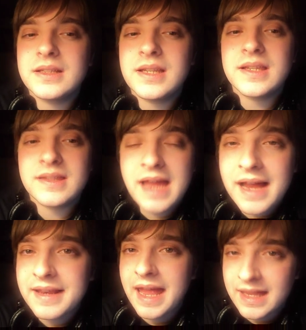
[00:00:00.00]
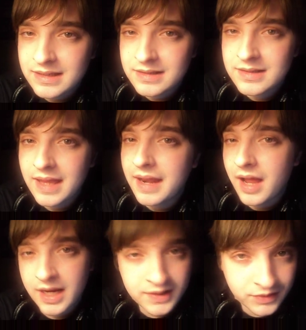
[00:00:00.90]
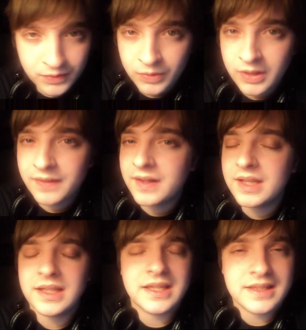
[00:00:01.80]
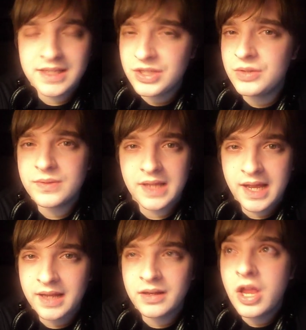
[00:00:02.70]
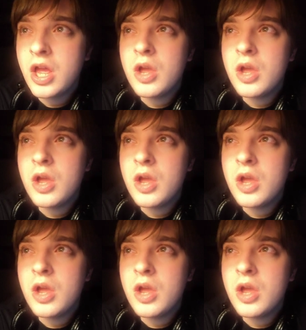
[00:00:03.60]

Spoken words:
does not end at high school and that it continues on